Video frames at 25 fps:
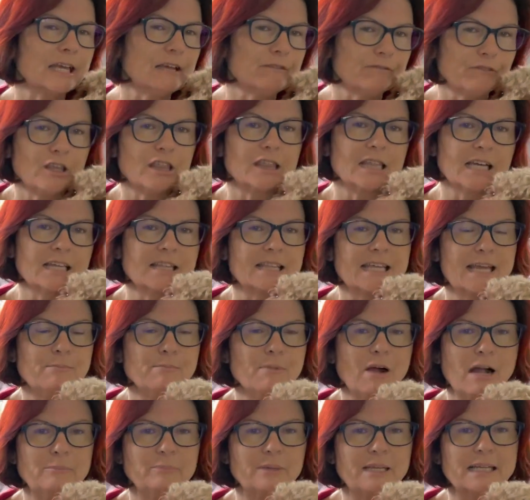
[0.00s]
if you think that
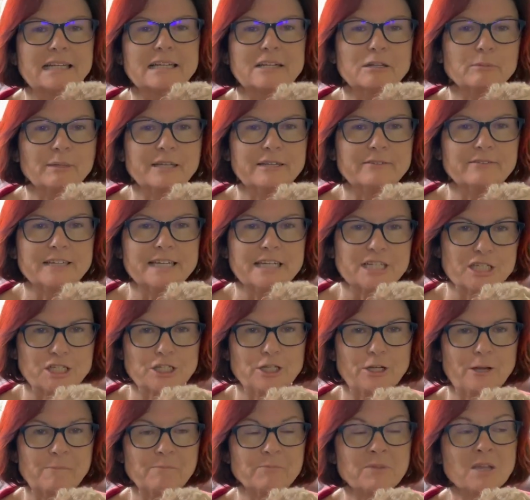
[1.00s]
might be a little bit of an
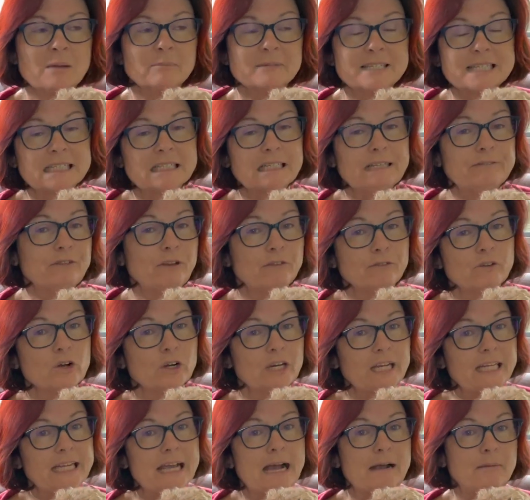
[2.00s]
issue, particularly if you've got
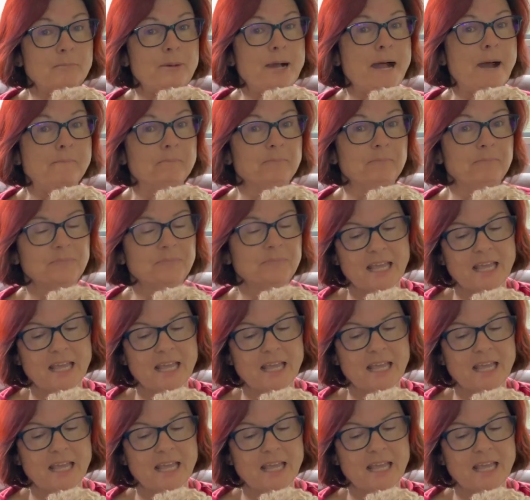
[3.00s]
a young pup.